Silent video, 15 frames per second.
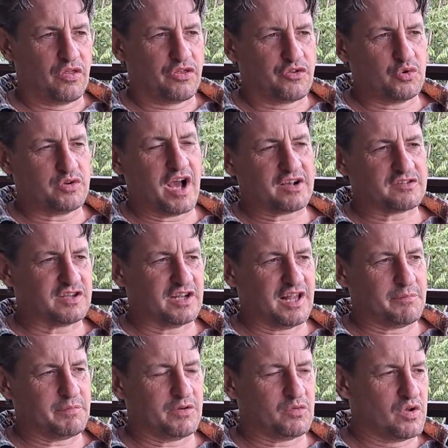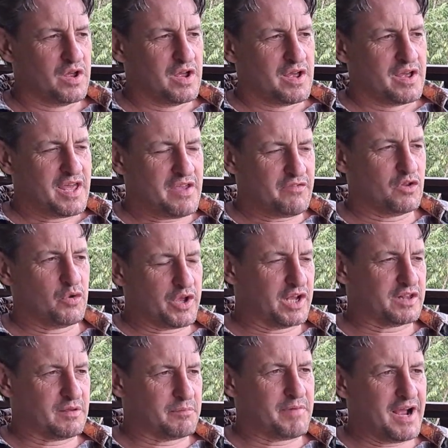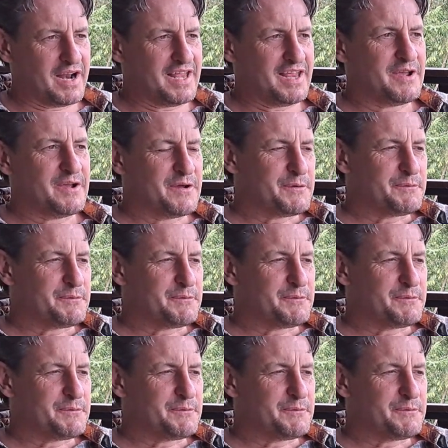through Ducks Unlimited, even though we got the money,